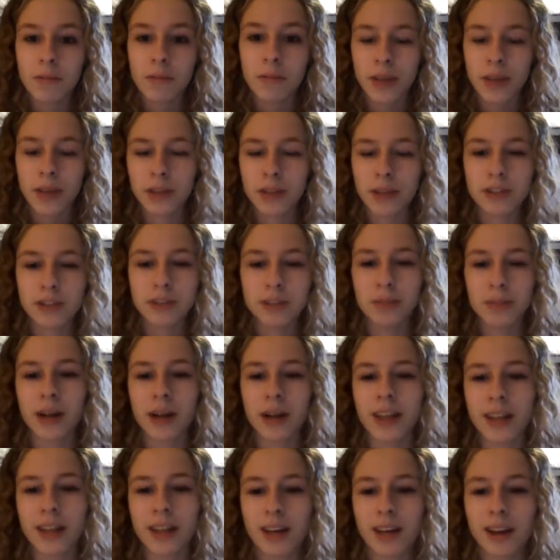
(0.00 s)
they used to play
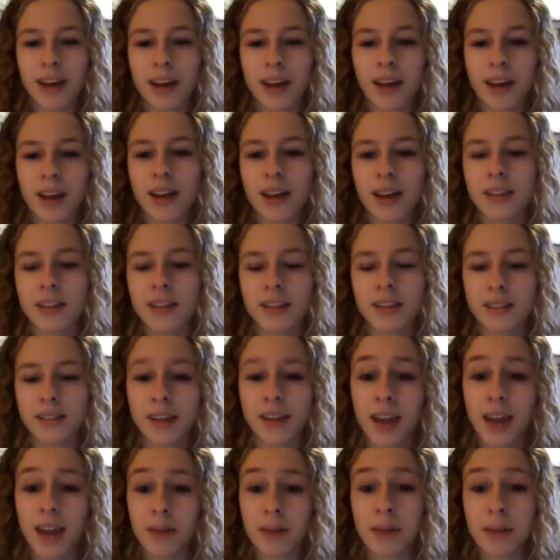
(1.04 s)
this
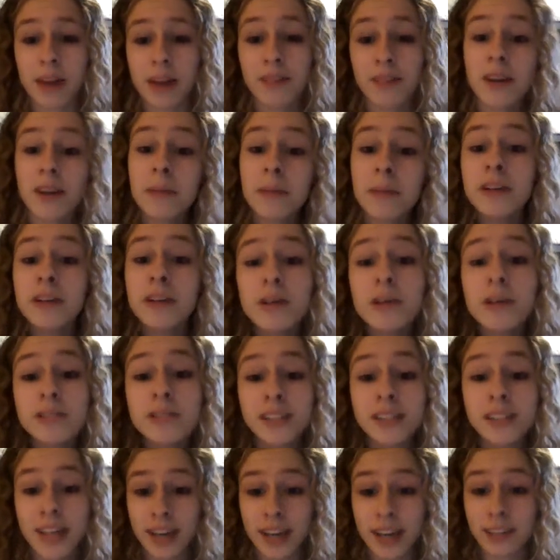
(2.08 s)
game. And if anybody knows
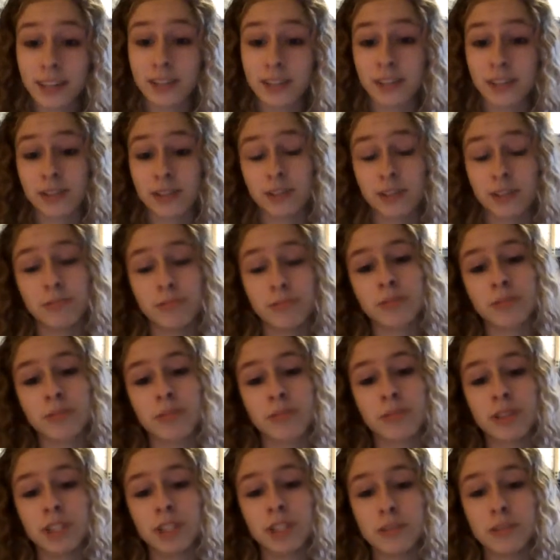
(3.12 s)
the answer to which
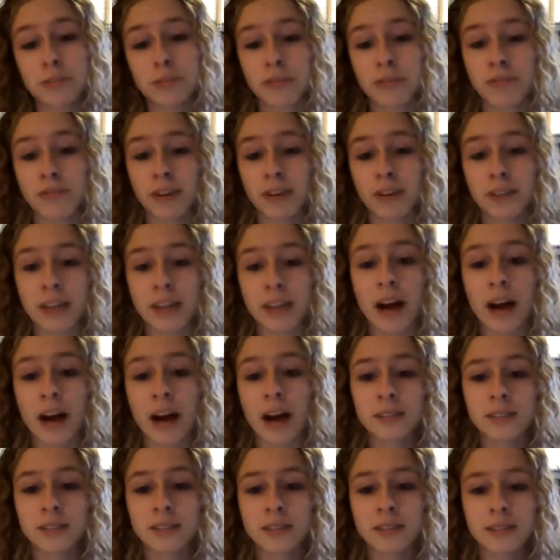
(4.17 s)
one she would prefer,
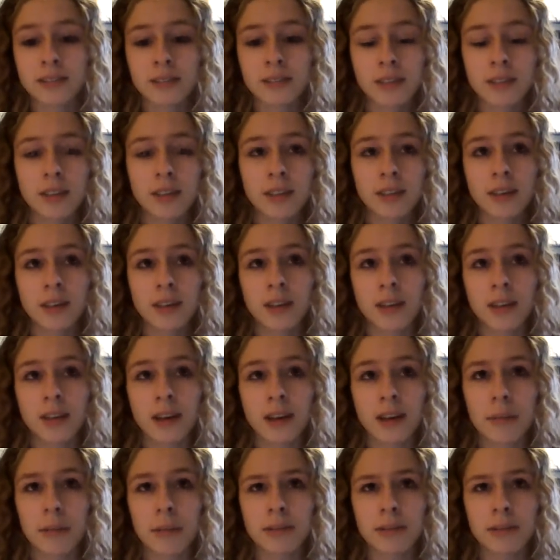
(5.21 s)
dolls,
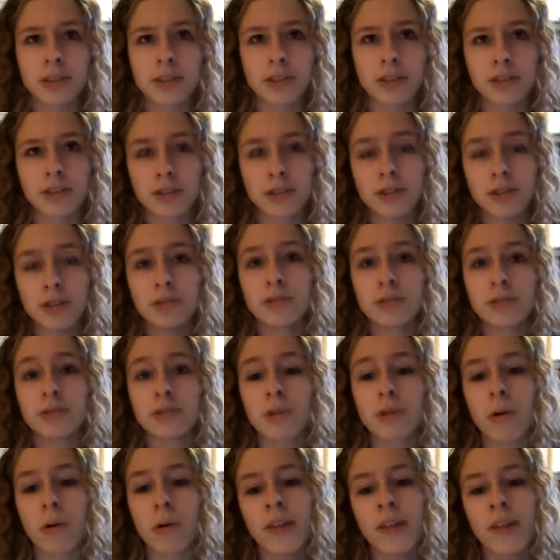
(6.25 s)
goblins, shoes,
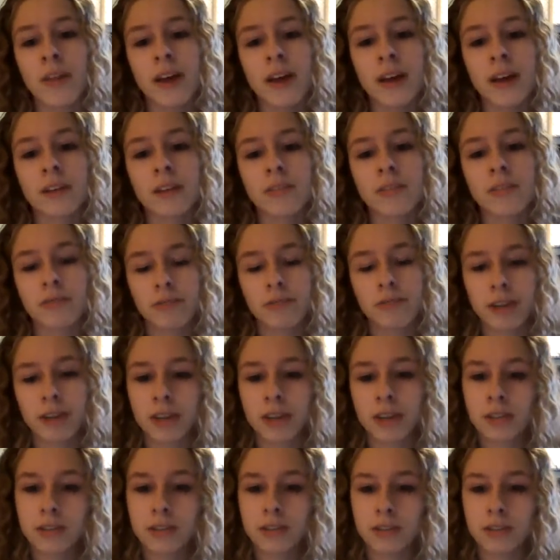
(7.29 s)
and then
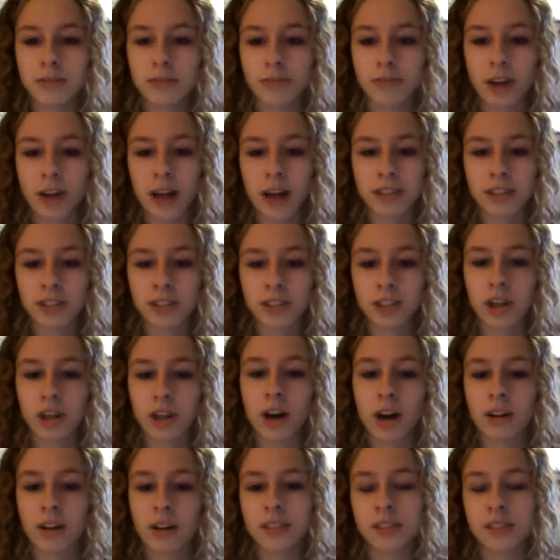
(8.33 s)
riddles, frocks, and
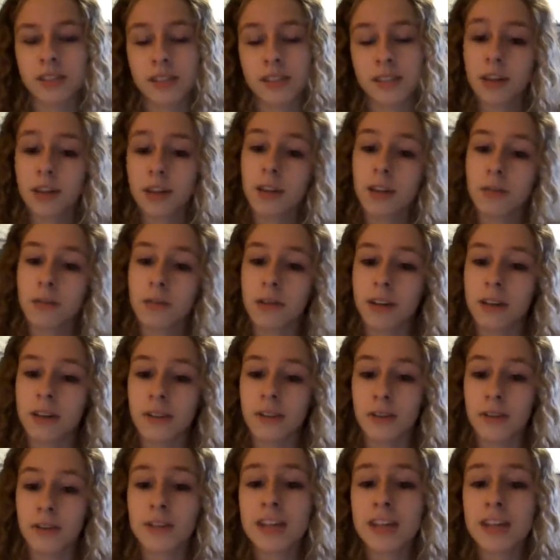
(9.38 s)
chocolates is another one. If
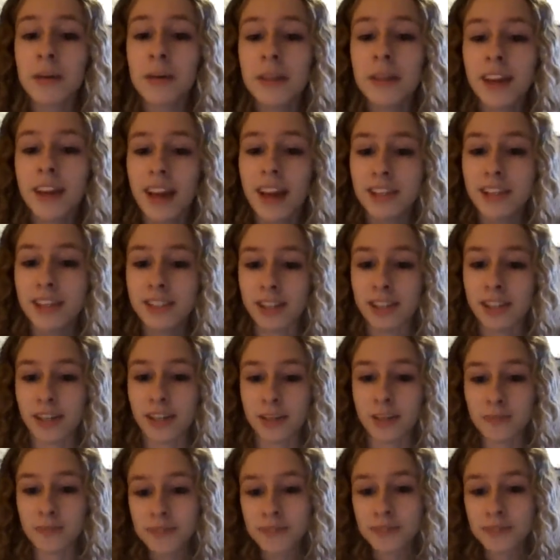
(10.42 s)
you can tell me the answer,